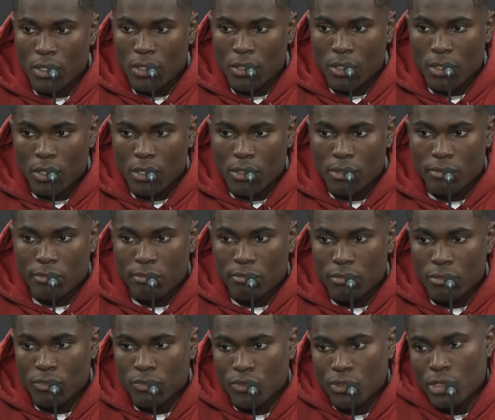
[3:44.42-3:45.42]
So
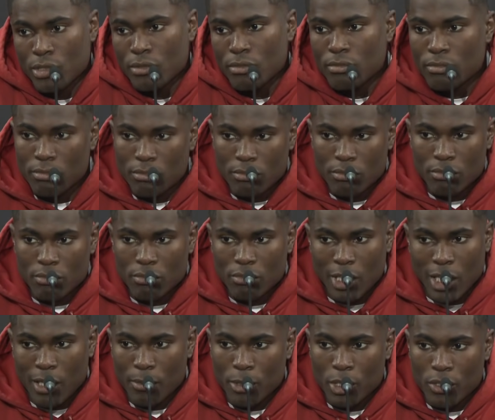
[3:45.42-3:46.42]

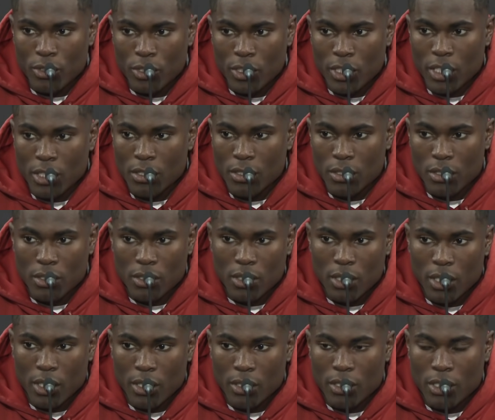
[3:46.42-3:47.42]
I've been doing that since
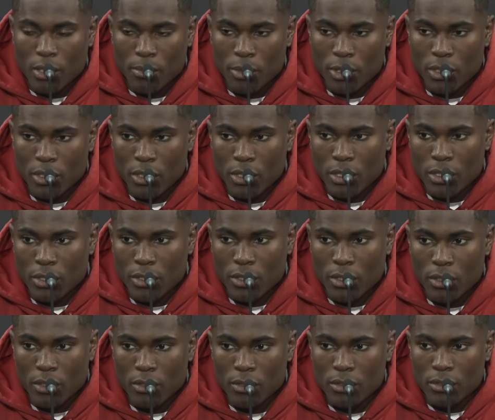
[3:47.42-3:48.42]
the last couple of years,
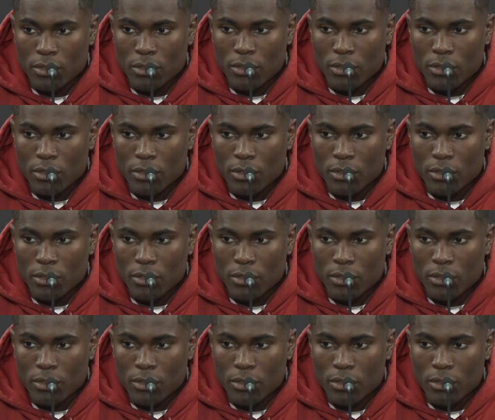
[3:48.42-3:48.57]
so.